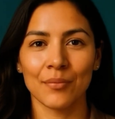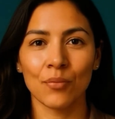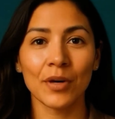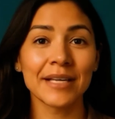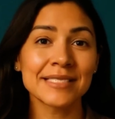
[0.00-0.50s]

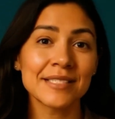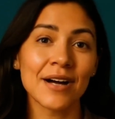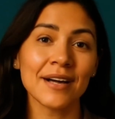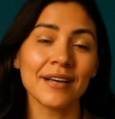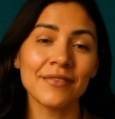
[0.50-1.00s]
One
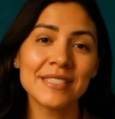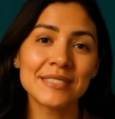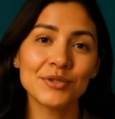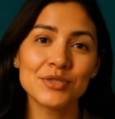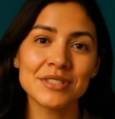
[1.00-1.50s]
isotonic IV
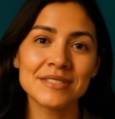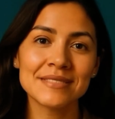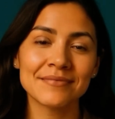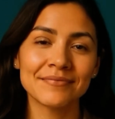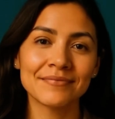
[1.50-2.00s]

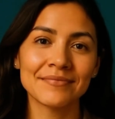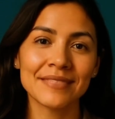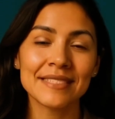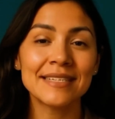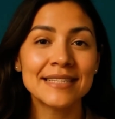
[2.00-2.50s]
solutions.
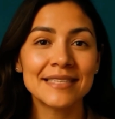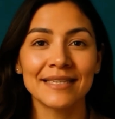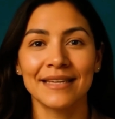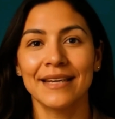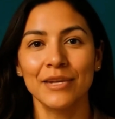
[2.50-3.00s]
Tonicity